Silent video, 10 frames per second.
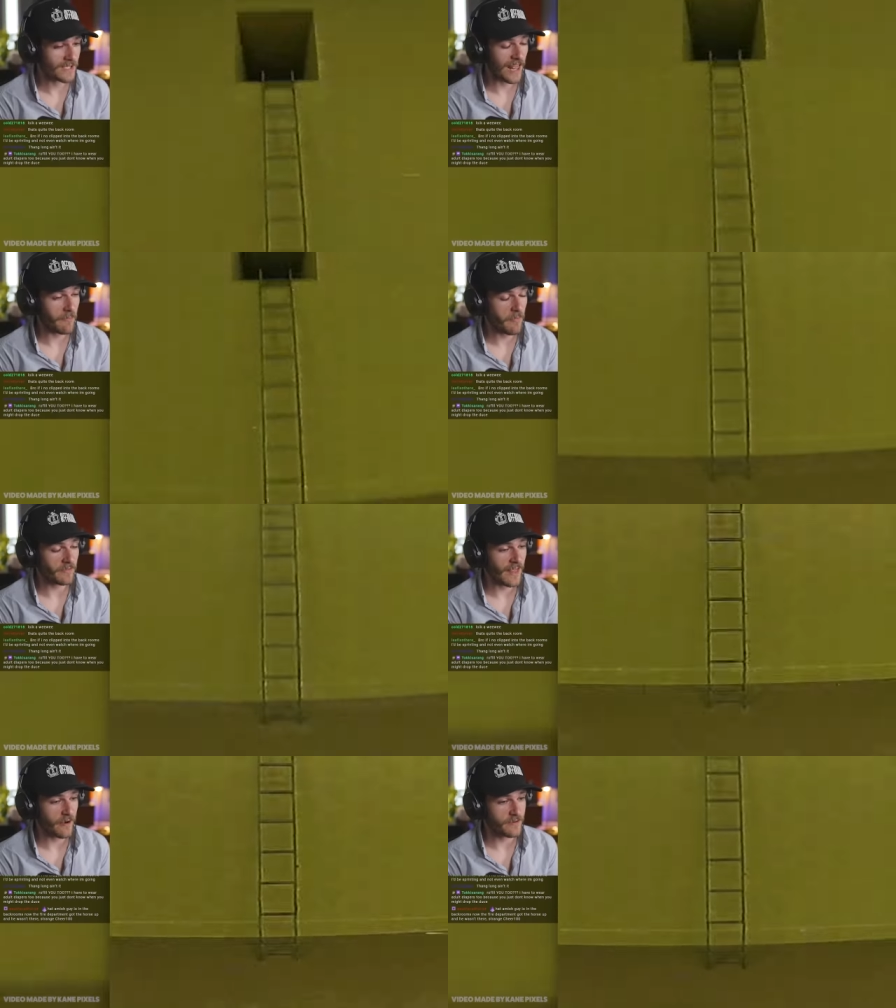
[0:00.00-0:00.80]
ahead and climb up
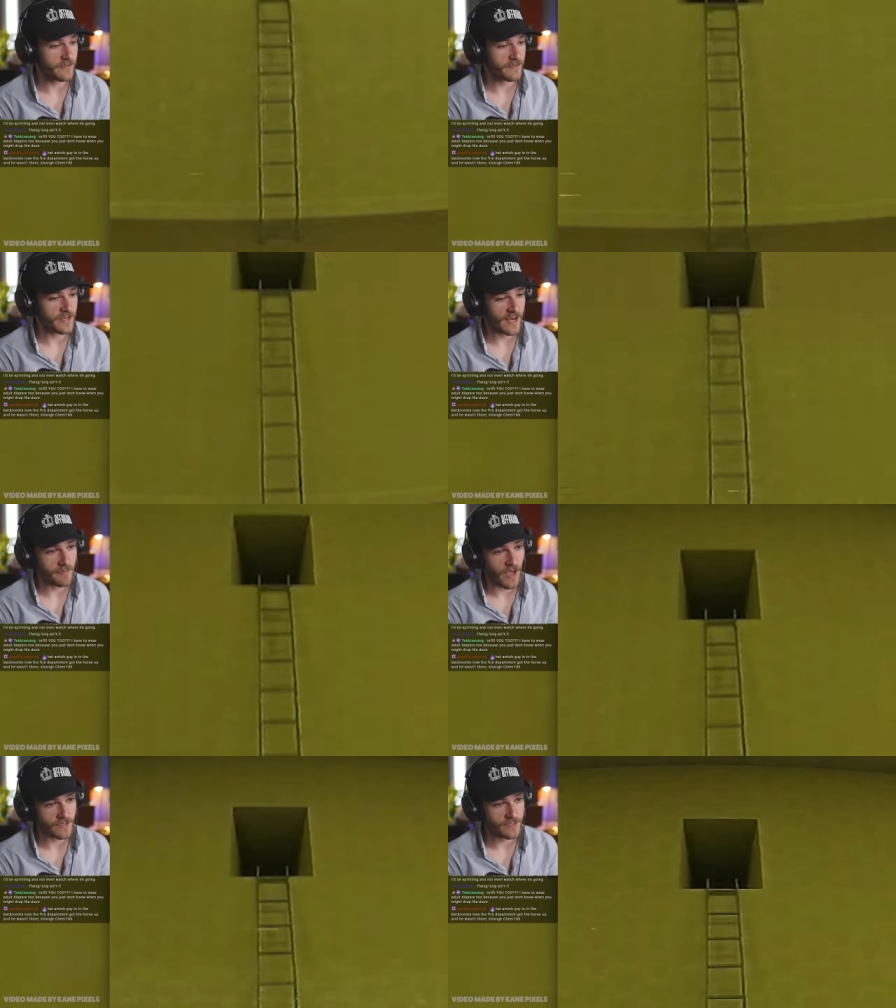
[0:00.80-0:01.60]
the ladder into the
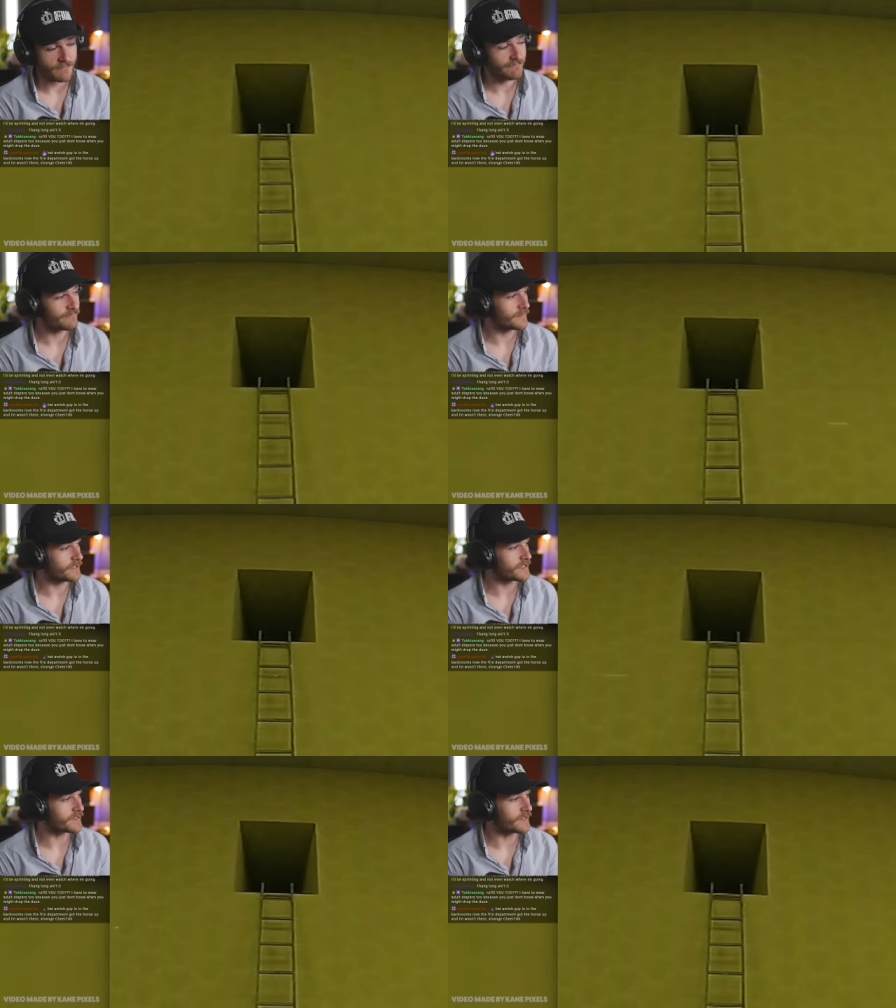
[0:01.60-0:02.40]
tiny box.
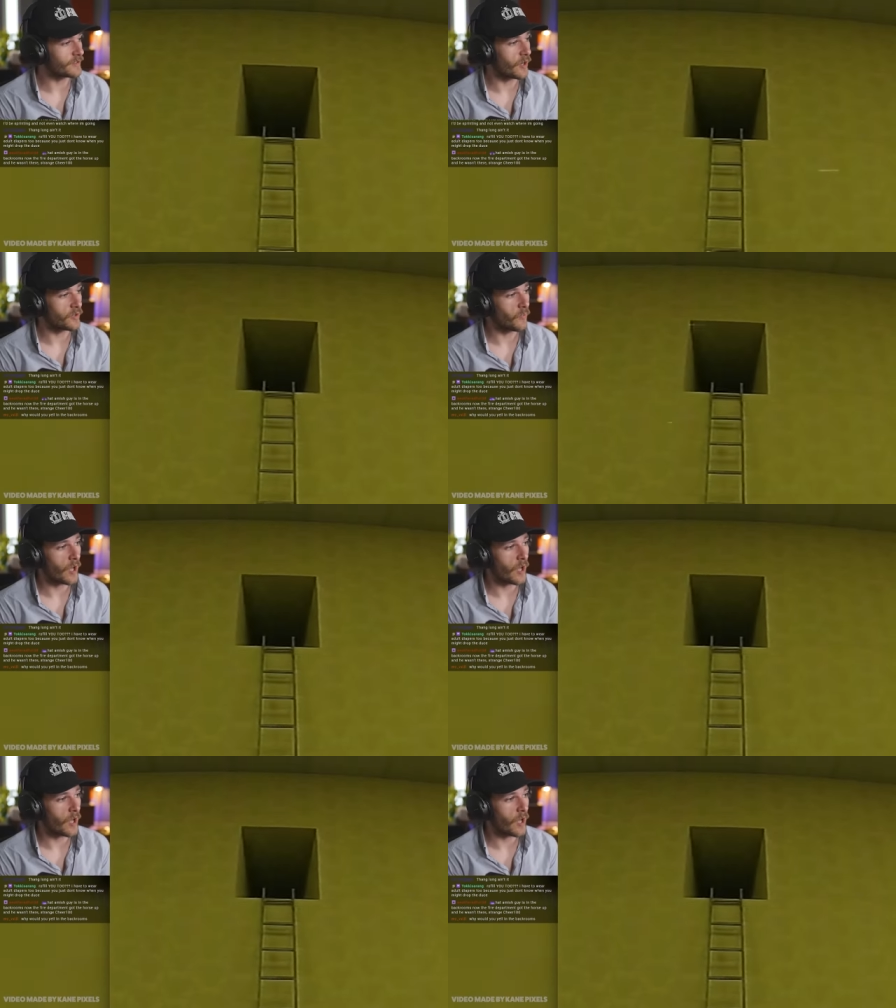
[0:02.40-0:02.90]
In this, in the, on the